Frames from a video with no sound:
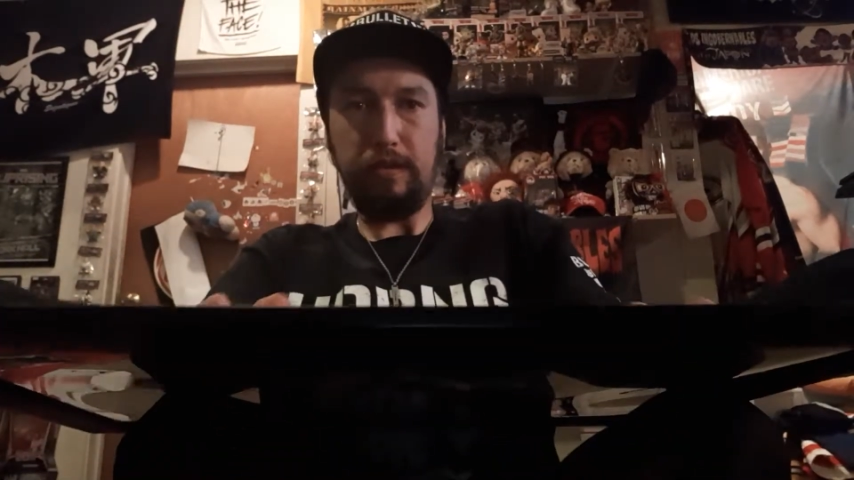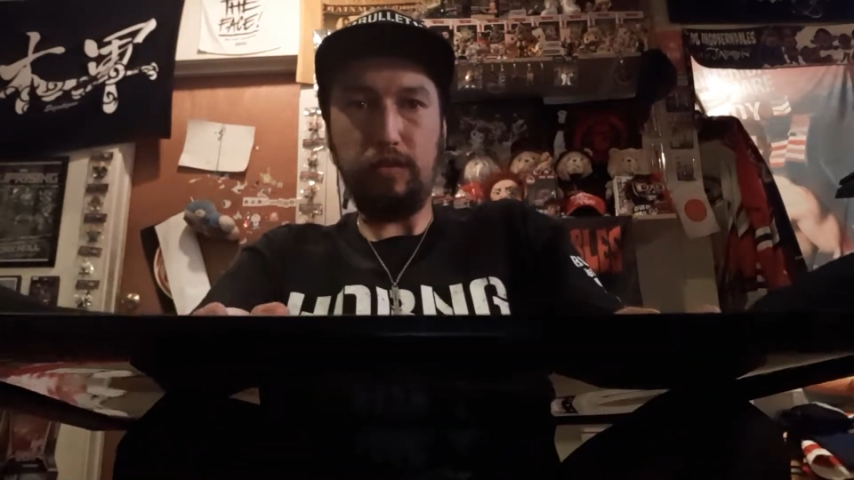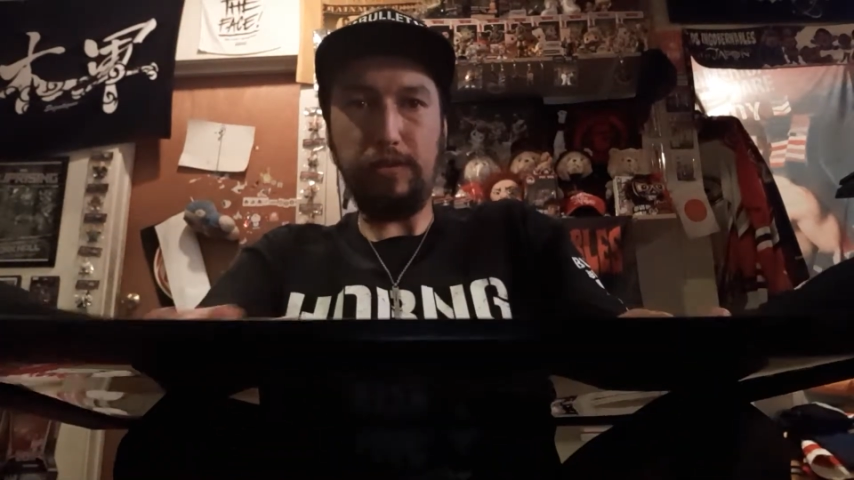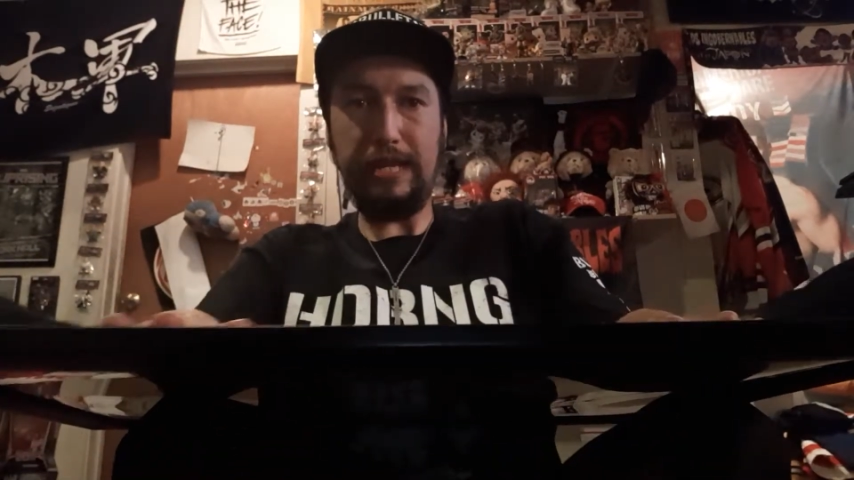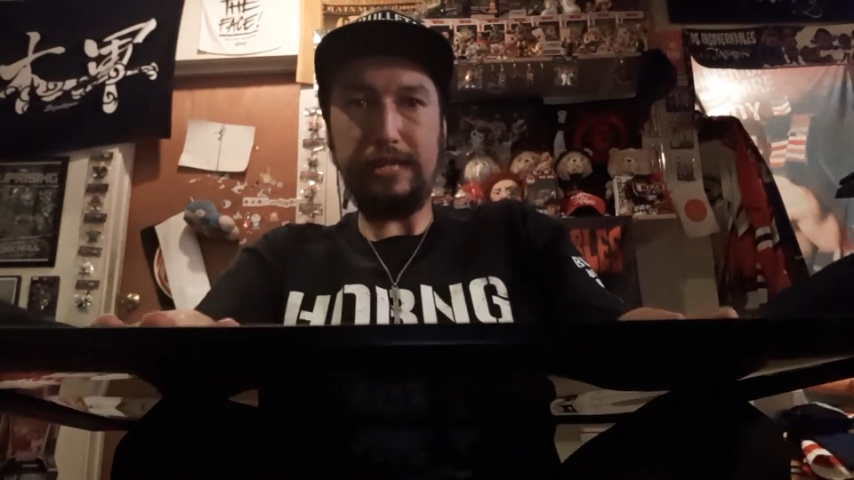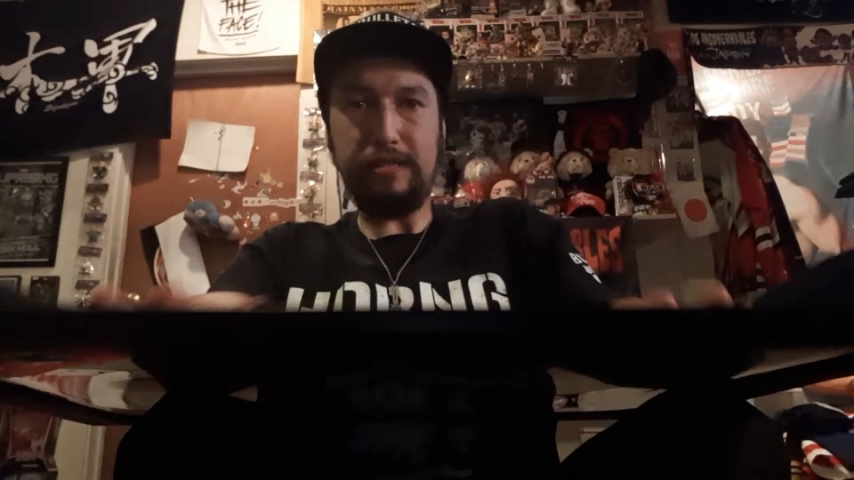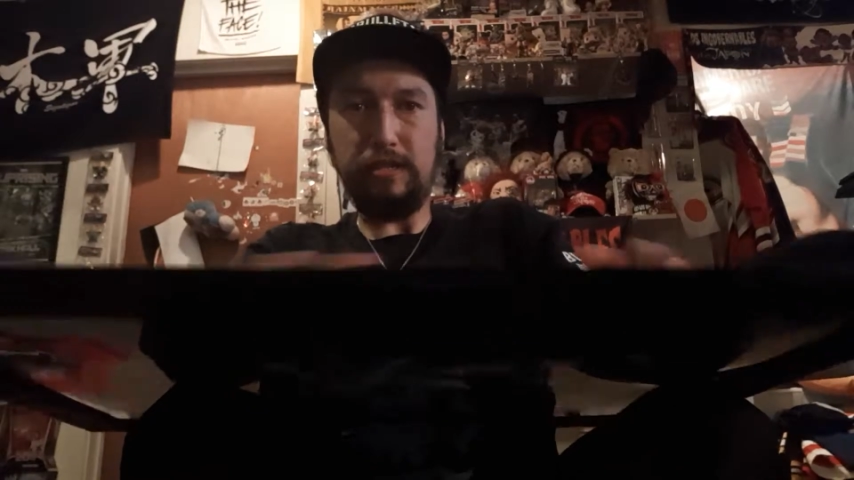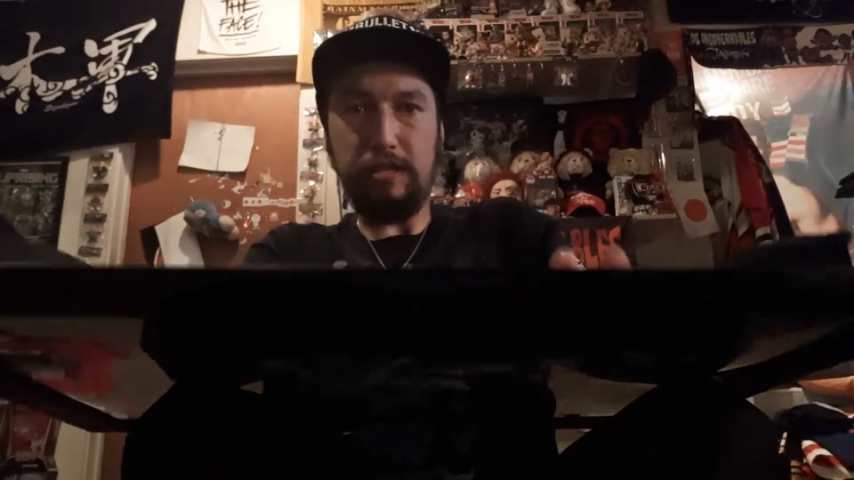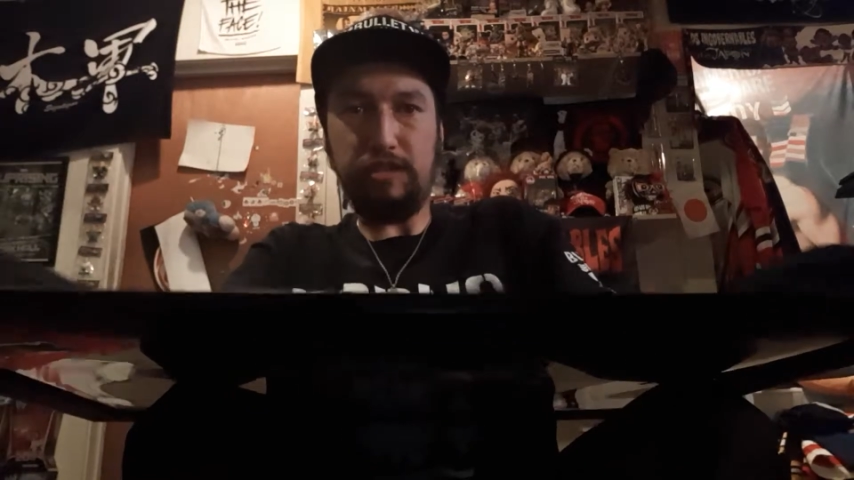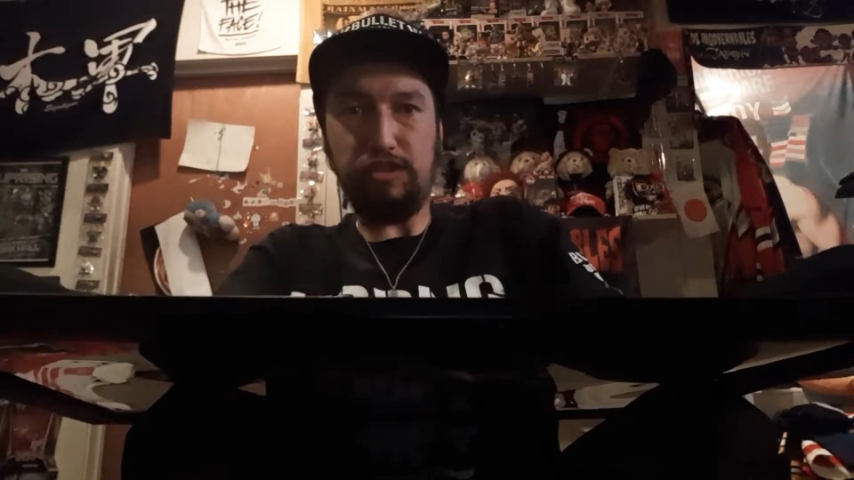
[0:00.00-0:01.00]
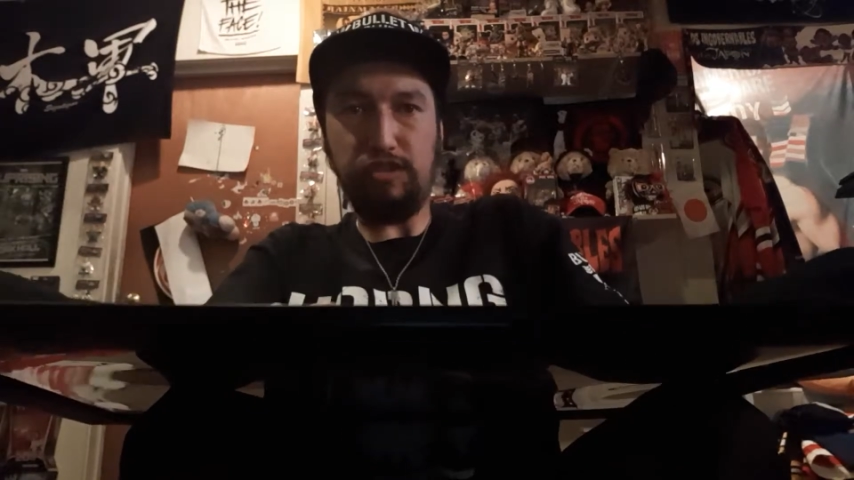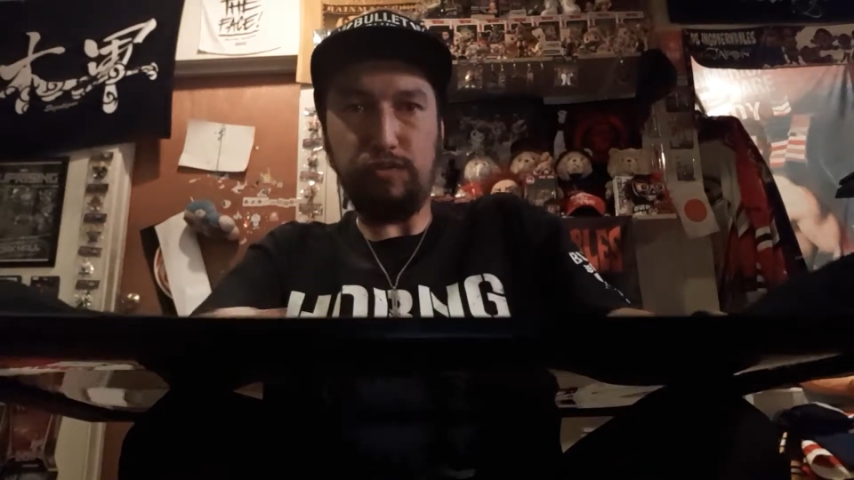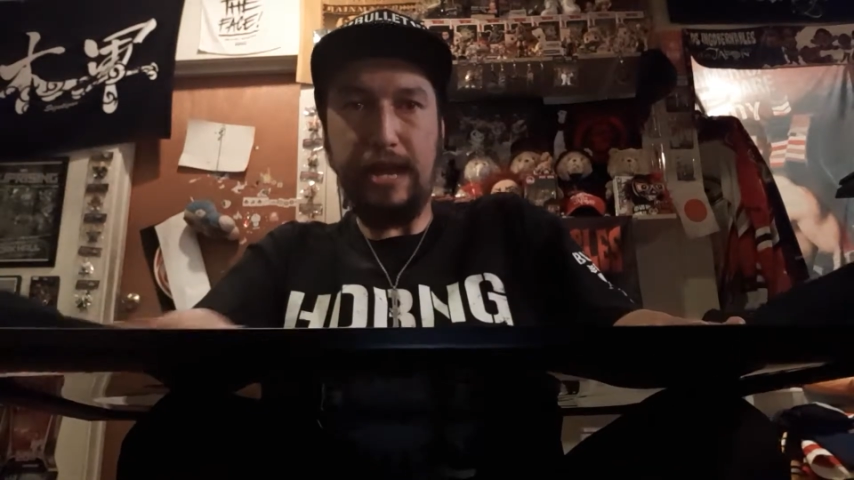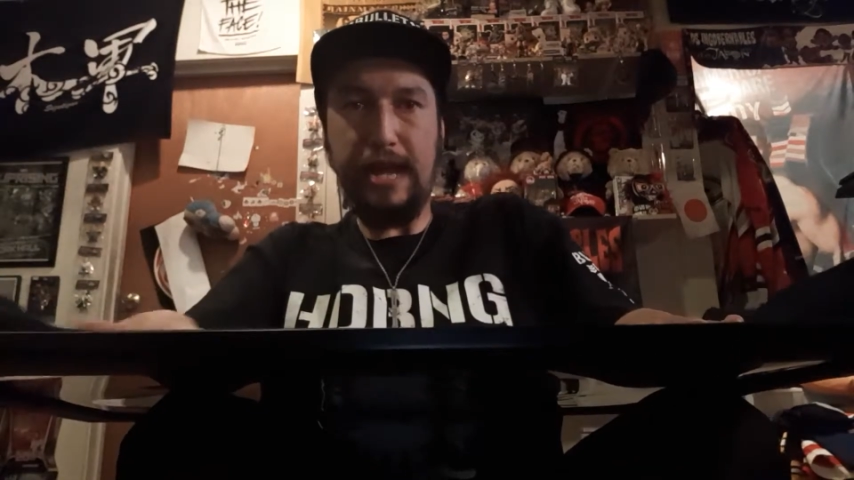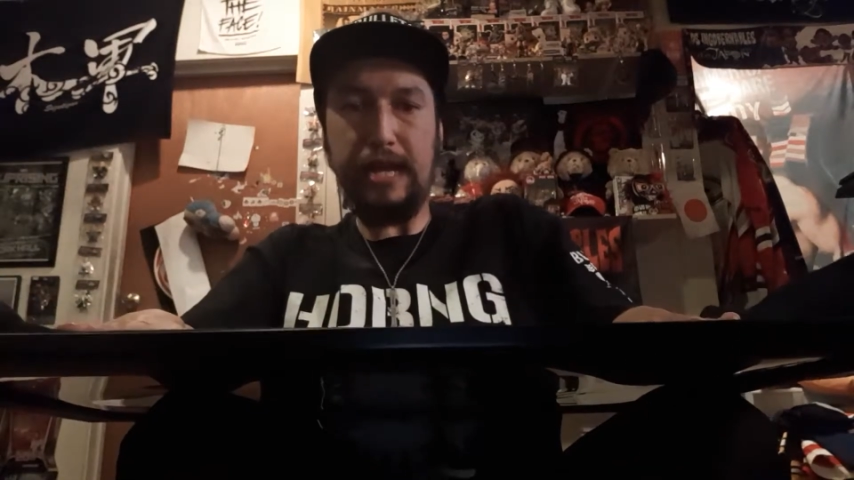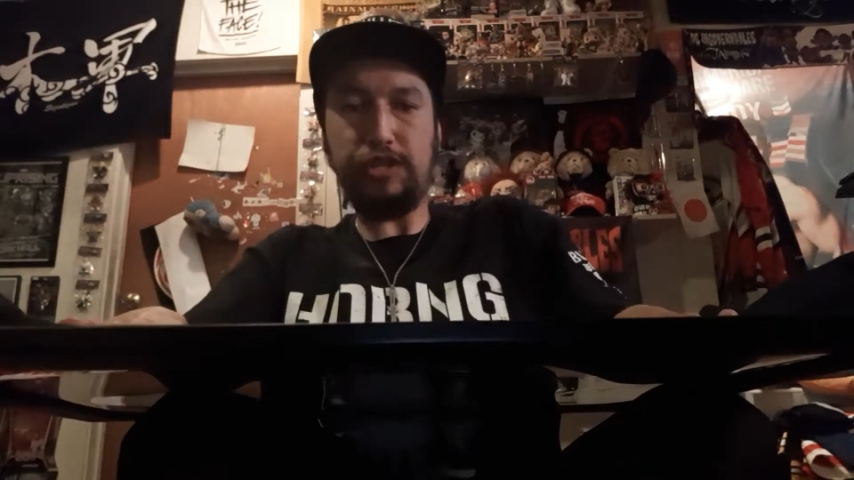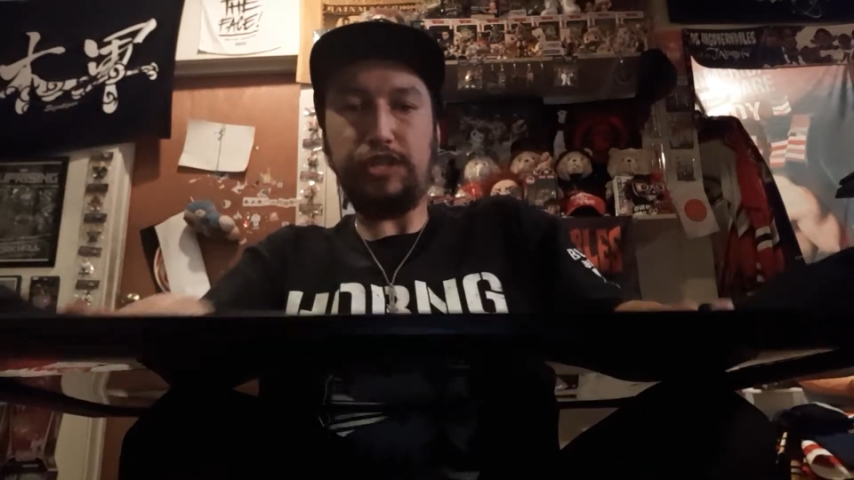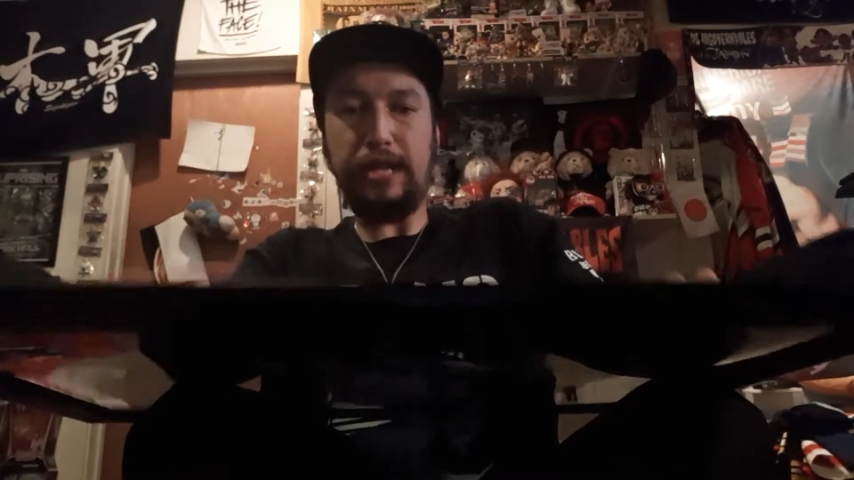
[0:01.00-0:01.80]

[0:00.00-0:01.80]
do this and stretch